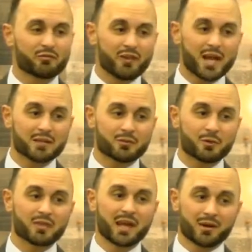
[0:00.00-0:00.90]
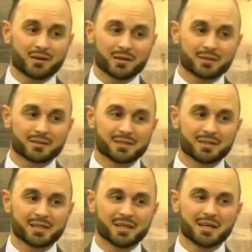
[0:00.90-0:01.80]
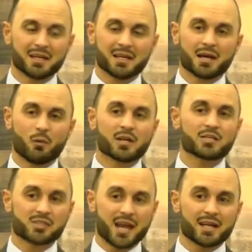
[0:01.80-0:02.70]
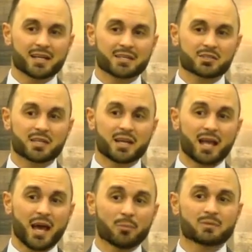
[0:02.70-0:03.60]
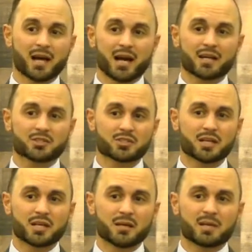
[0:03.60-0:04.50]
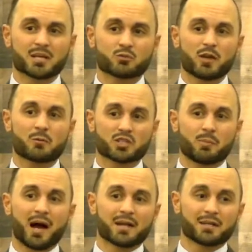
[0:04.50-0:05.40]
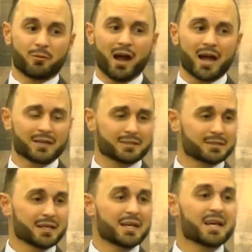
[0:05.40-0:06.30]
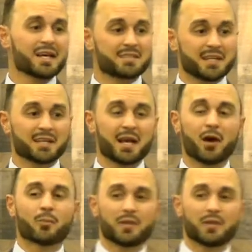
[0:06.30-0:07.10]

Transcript: faith when they heard it. And what he's saying is it helped us because we responded right. It didn't help